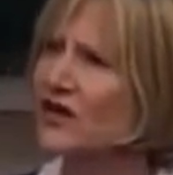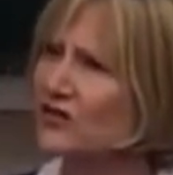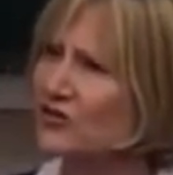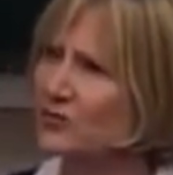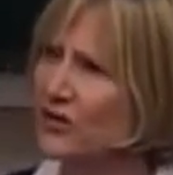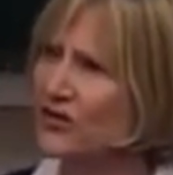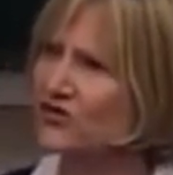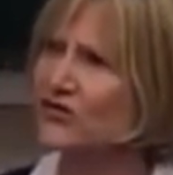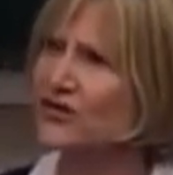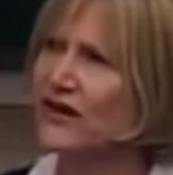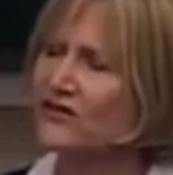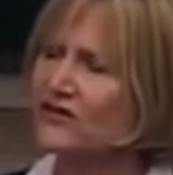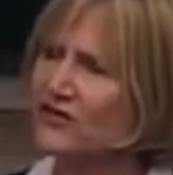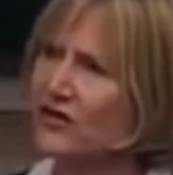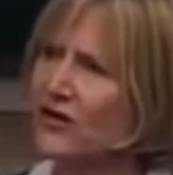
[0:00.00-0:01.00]

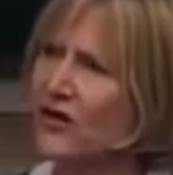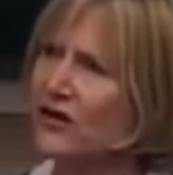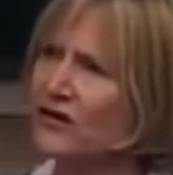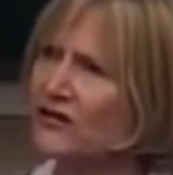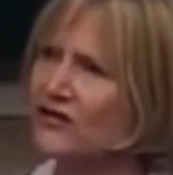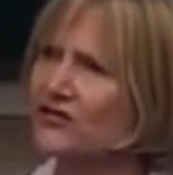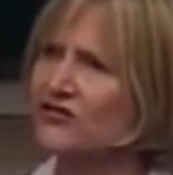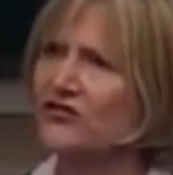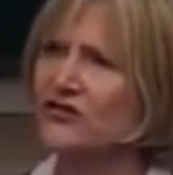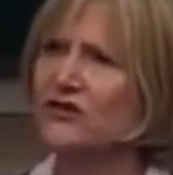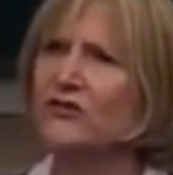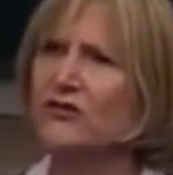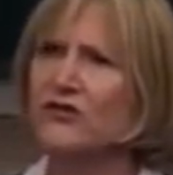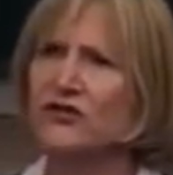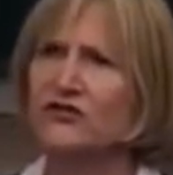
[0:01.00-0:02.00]
especially as the colonists
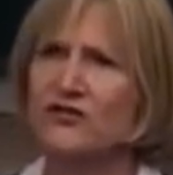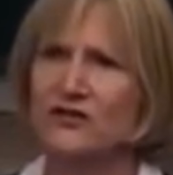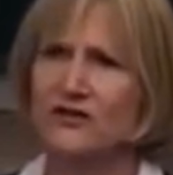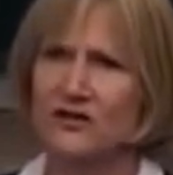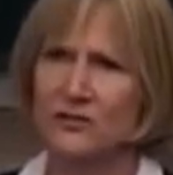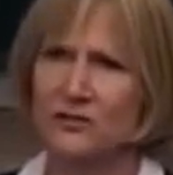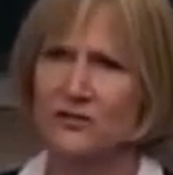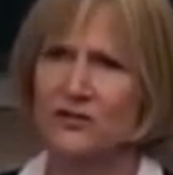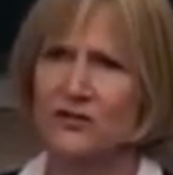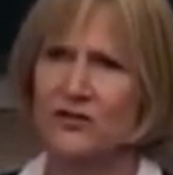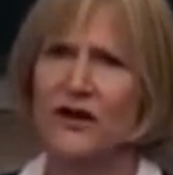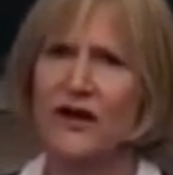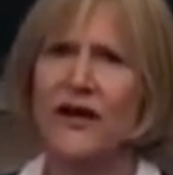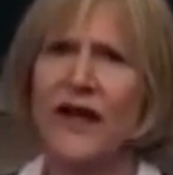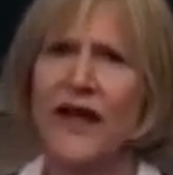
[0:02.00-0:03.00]
increase in
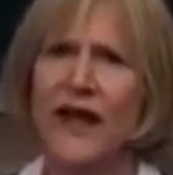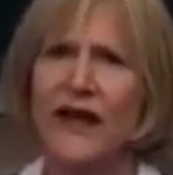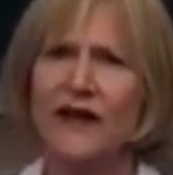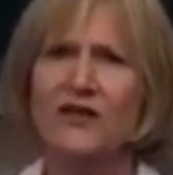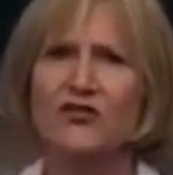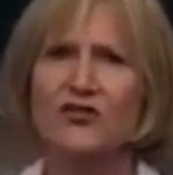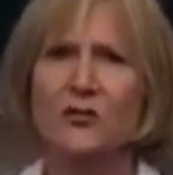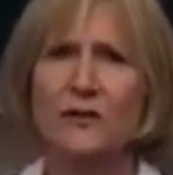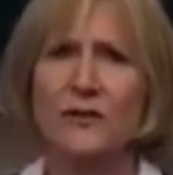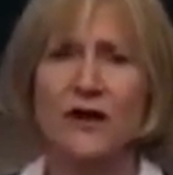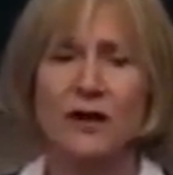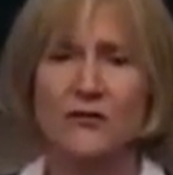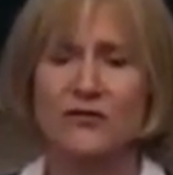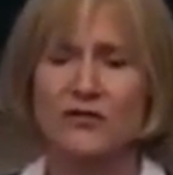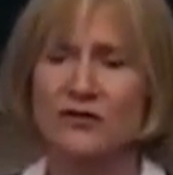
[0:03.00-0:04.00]
number and as it
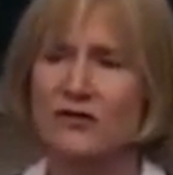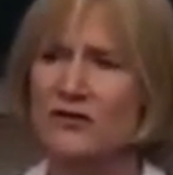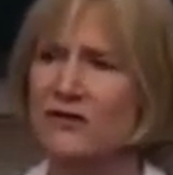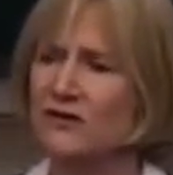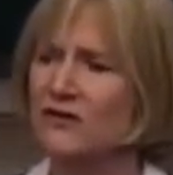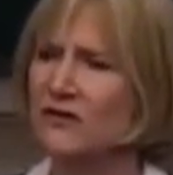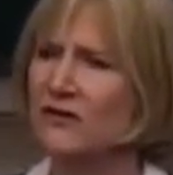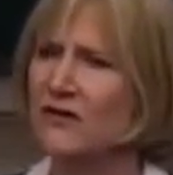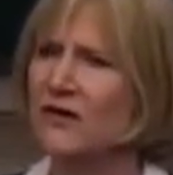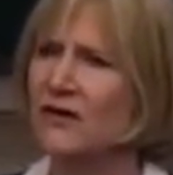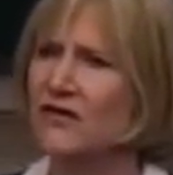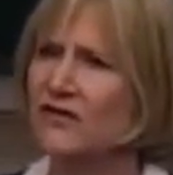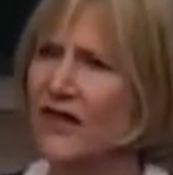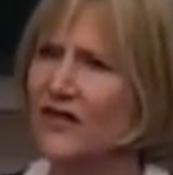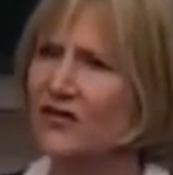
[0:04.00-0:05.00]
becomes clear
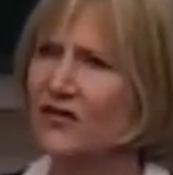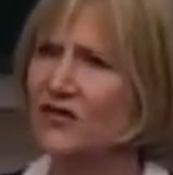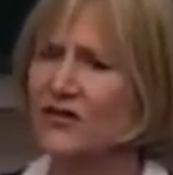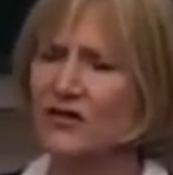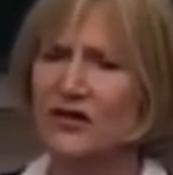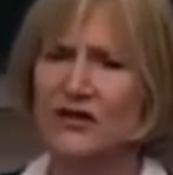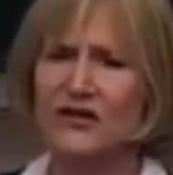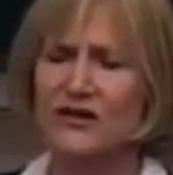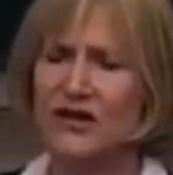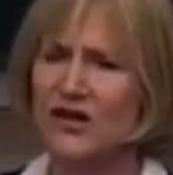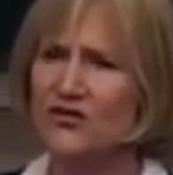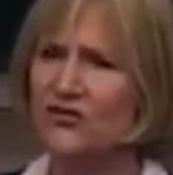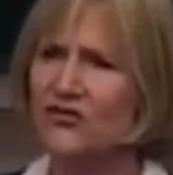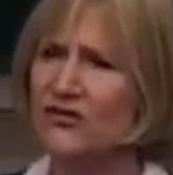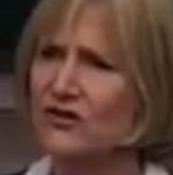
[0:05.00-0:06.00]
that the
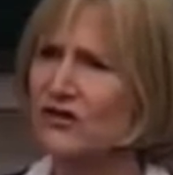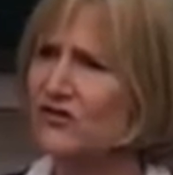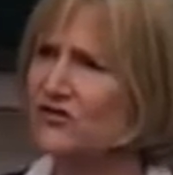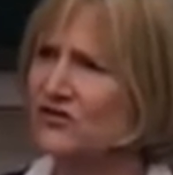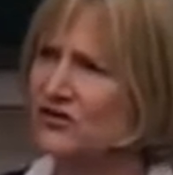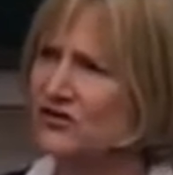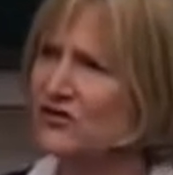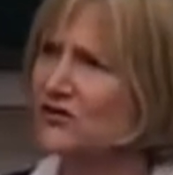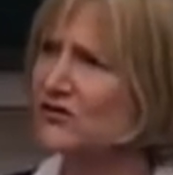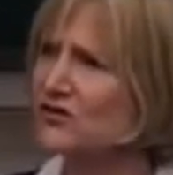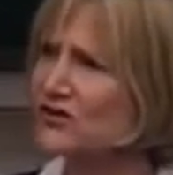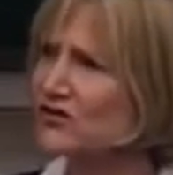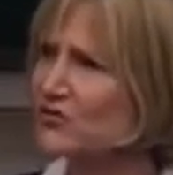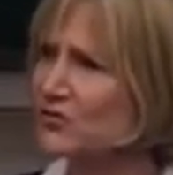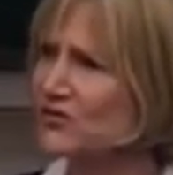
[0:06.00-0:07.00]
intention is to
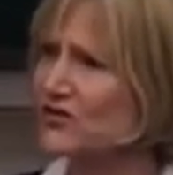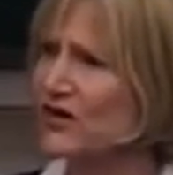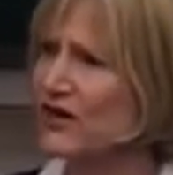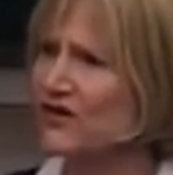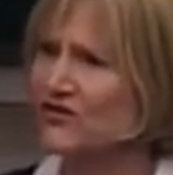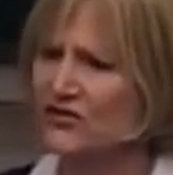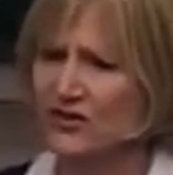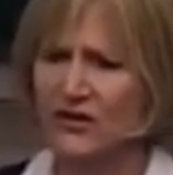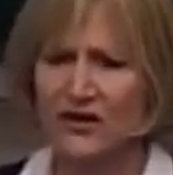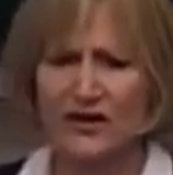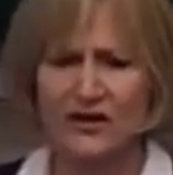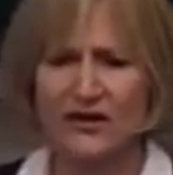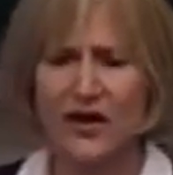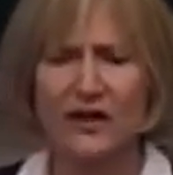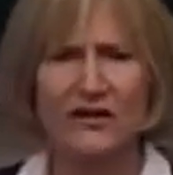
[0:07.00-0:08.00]
dispossess
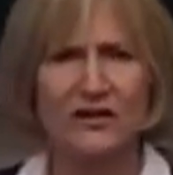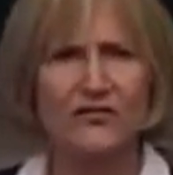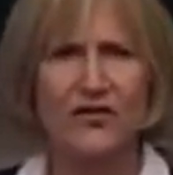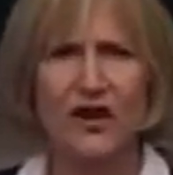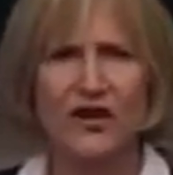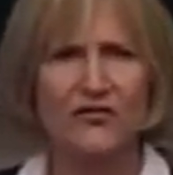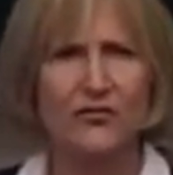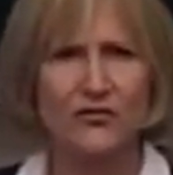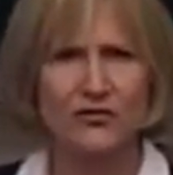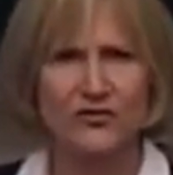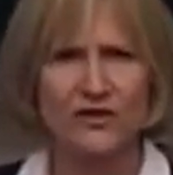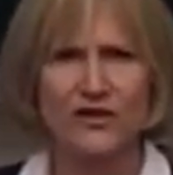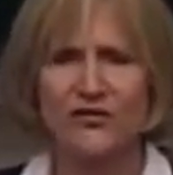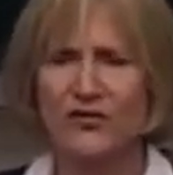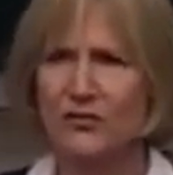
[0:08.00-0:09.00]

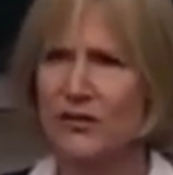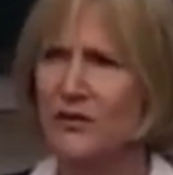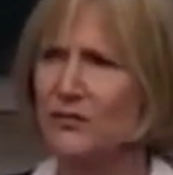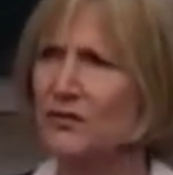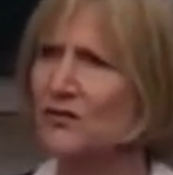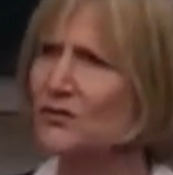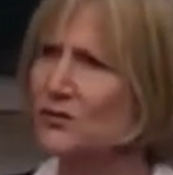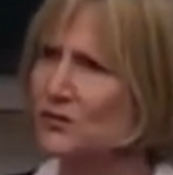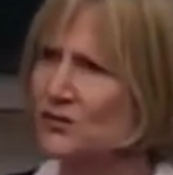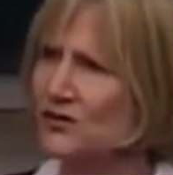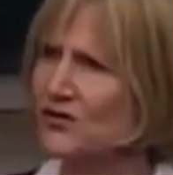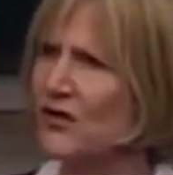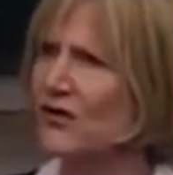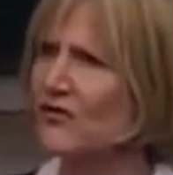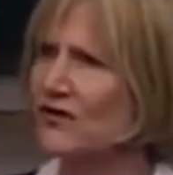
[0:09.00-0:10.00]
95% of the people who
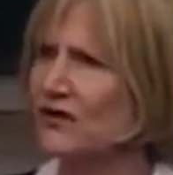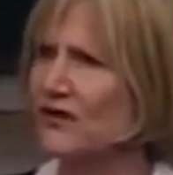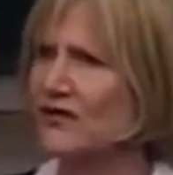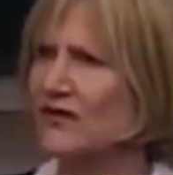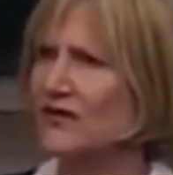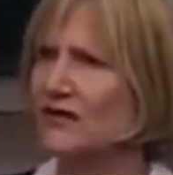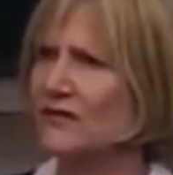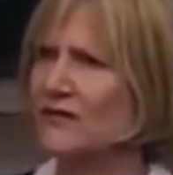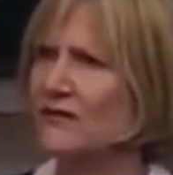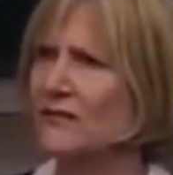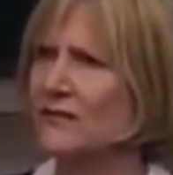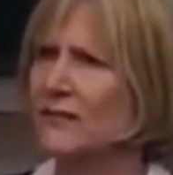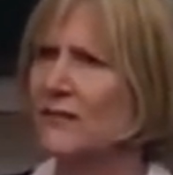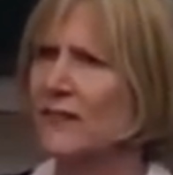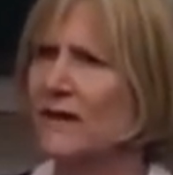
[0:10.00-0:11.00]
are already there.